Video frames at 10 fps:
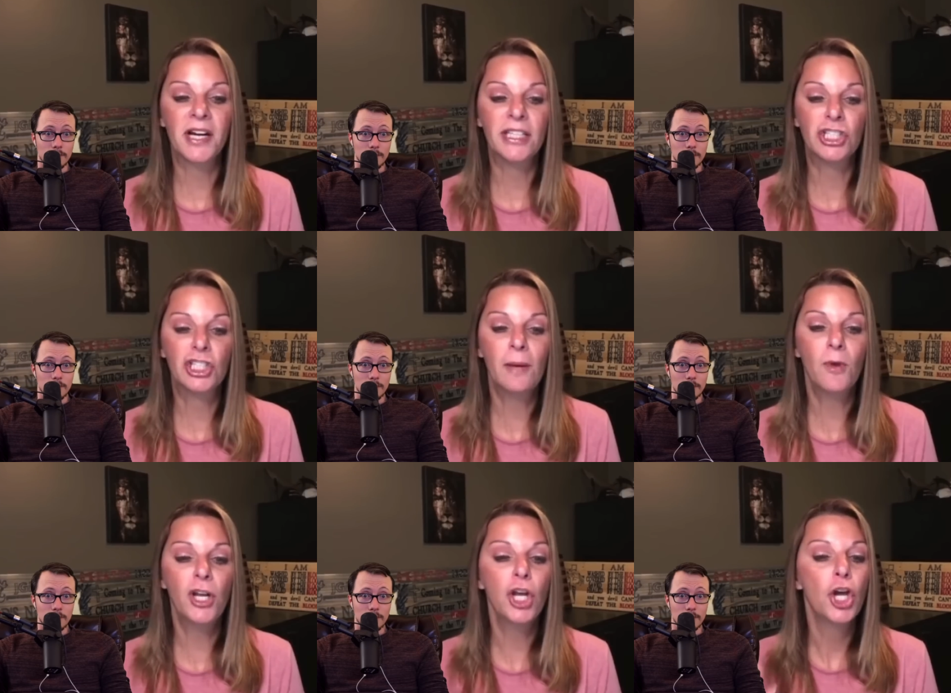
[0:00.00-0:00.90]
Speaker 1: and
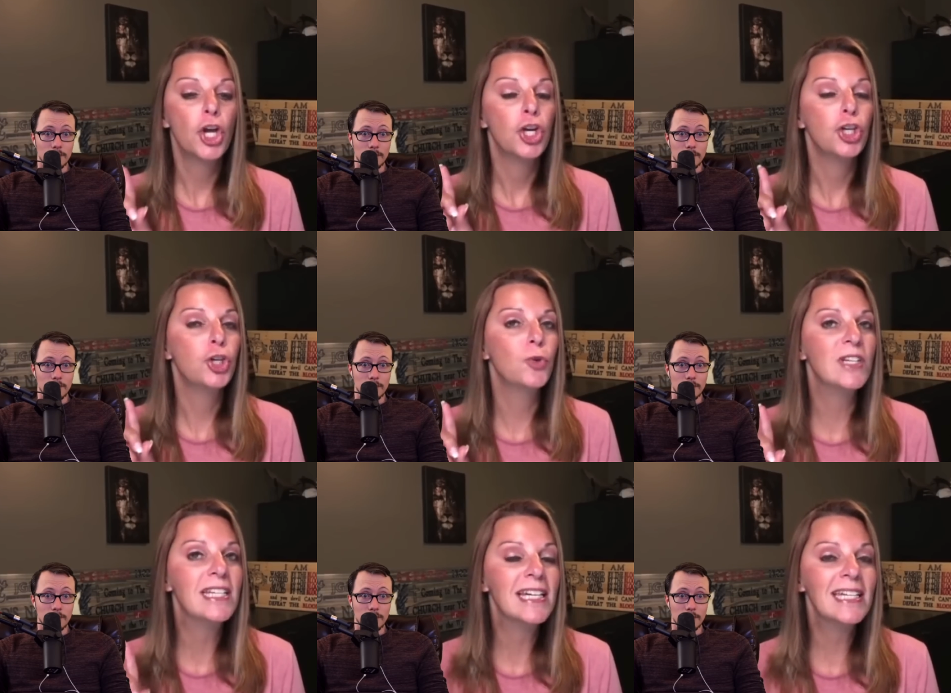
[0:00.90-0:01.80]
someone you
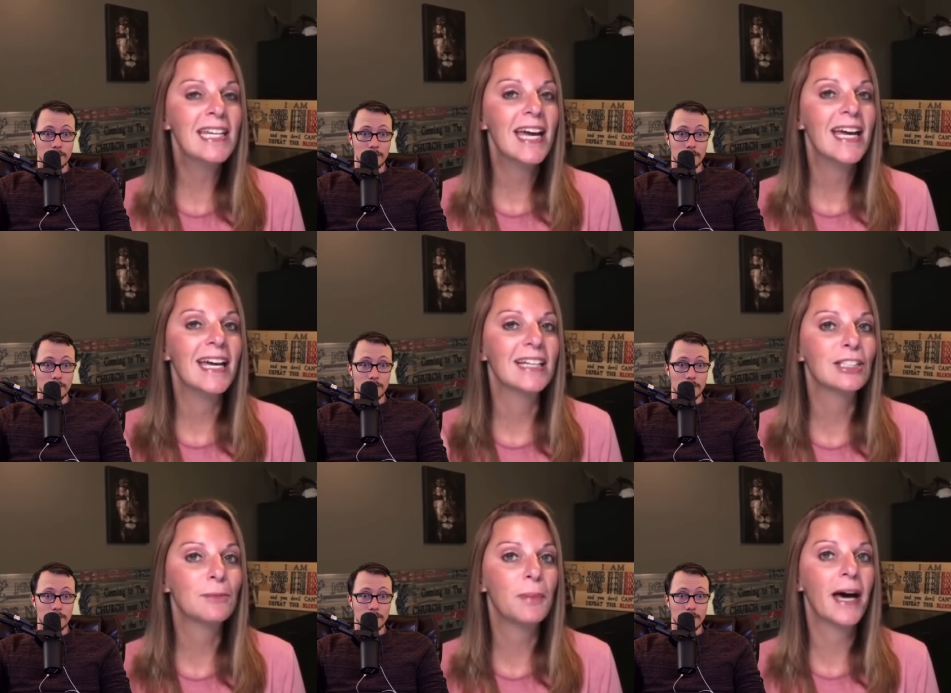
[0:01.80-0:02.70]
didn't
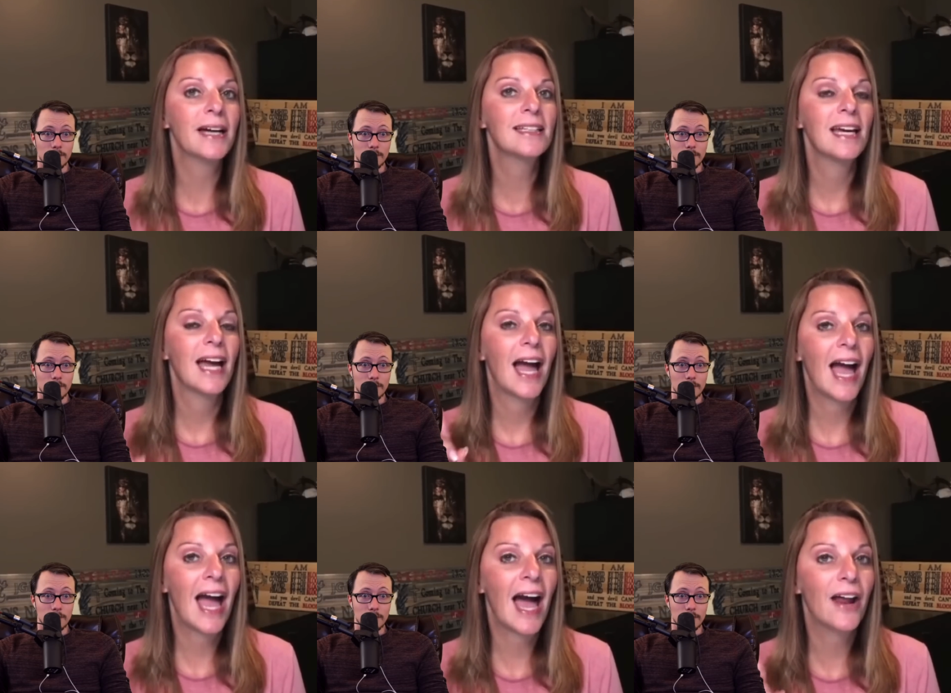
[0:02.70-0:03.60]
expect
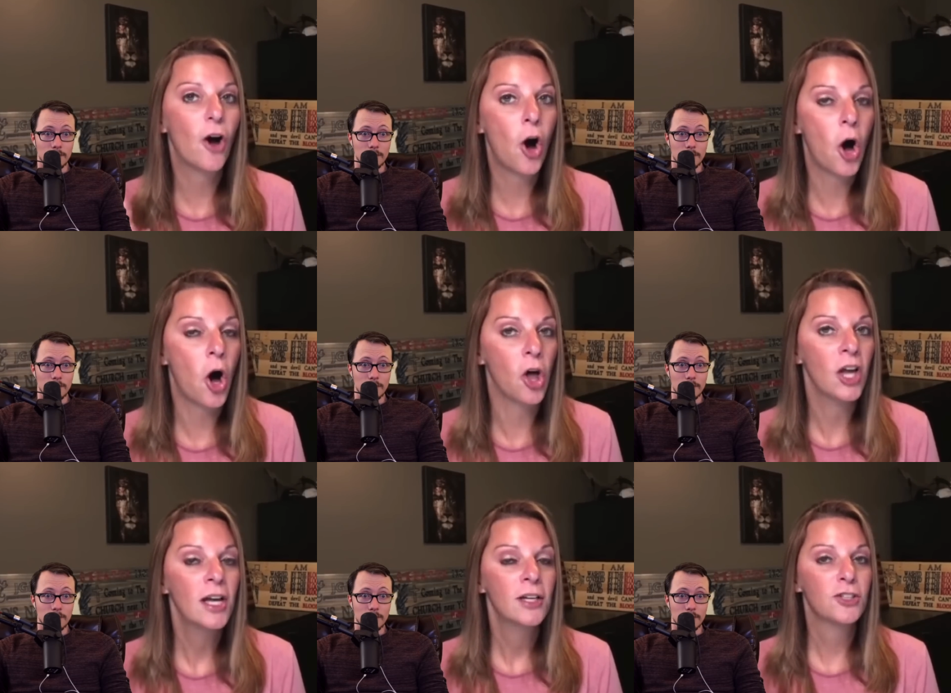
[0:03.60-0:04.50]
at all.